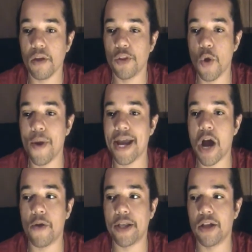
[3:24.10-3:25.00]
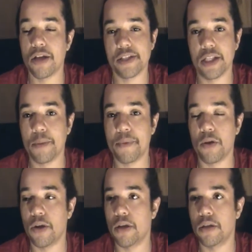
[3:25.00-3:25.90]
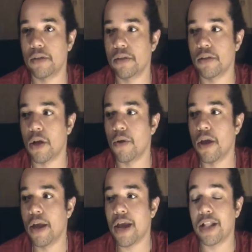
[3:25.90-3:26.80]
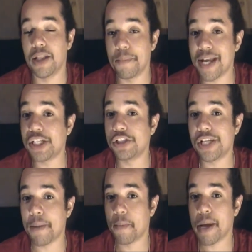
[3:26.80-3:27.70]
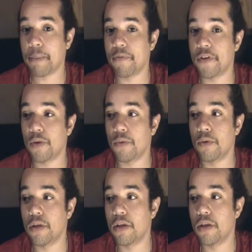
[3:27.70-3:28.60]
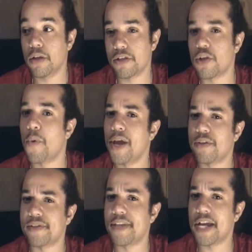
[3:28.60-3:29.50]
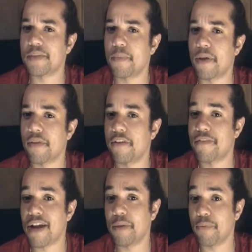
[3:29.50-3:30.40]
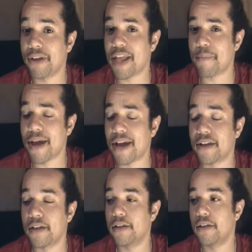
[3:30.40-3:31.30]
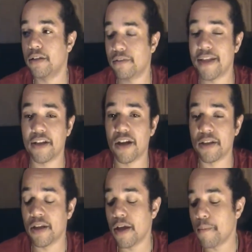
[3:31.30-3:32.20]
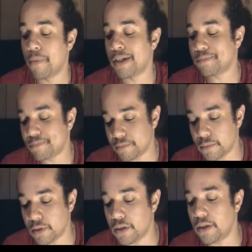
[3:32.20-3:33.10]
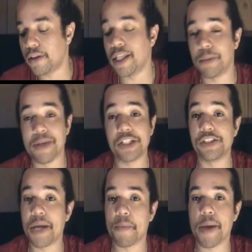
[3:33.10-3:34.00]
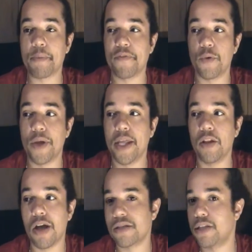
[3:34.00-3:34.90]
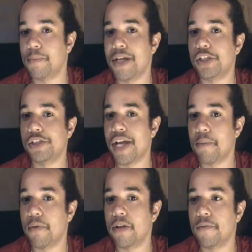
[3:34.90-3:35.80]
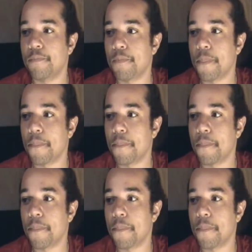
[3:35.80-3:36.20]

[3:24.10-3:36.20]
No Way Out, he lost the Elimination Chamber pay-per-view, because No Way Out's next month. They're finally bringing that back, thank God. But the Elimination Chamber pay-per-view, he lost Elimination Chamber